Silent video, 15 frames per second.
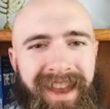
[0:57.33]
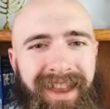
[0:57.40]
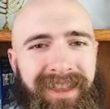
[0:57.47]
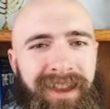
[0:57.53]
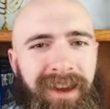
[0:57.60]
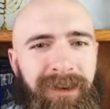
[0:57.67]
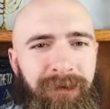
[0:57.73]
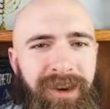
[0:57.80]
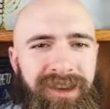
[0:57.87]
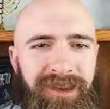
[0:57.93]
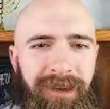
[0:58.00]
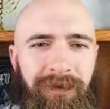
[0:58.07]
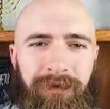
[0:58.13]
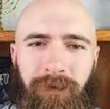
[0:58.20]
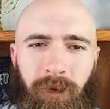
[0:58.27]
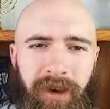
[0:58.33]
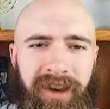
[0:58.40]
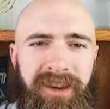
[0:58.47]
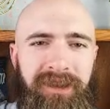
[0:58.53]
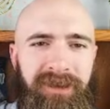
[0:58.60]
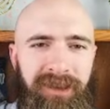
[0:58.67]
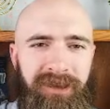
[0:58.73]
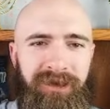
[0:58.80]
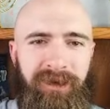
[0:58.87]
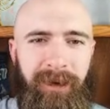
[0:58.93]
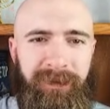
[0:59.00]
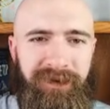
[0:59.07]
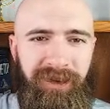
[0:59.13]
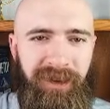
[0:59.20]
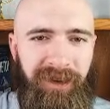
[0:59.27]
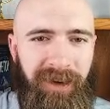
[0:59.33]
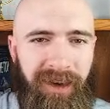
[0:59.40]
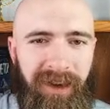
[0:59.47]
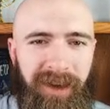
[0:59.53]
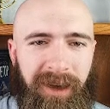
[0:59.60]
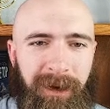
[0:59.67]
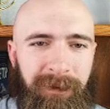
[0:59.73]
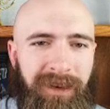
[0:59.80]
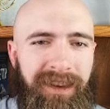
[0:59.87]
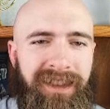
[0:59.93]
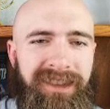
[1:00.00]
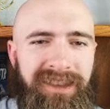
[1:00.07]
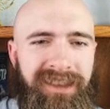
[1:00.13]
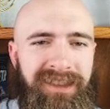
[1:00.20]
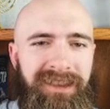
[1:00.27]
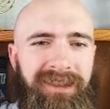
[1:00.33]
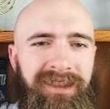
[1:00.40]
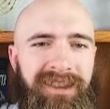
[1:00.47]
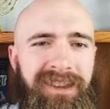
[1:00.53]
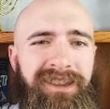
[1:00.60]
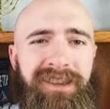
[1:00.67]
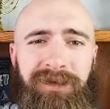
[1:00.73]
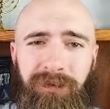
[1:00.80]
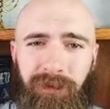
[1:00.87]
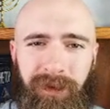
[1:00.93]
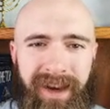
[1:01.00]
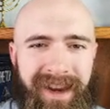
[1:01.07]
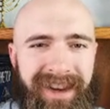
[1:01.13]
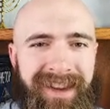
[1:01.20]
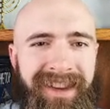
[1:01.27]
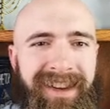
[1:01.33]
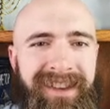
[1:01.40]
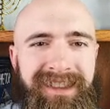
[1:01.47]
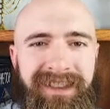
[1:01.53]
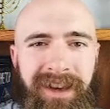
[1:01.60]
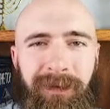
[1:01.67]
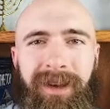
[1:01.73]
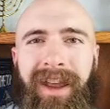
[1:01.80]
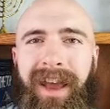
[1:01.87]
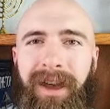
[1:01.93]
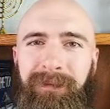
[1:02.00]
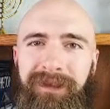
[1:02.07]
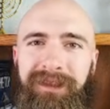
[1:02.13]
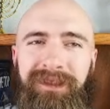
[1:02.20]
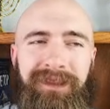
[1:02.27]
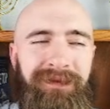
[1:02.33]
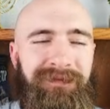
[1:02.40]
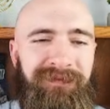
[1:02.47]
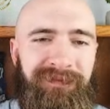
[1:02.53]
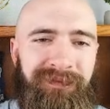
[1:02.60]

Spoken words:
that we should avoid using Scripture. But let's just read it and see what happens.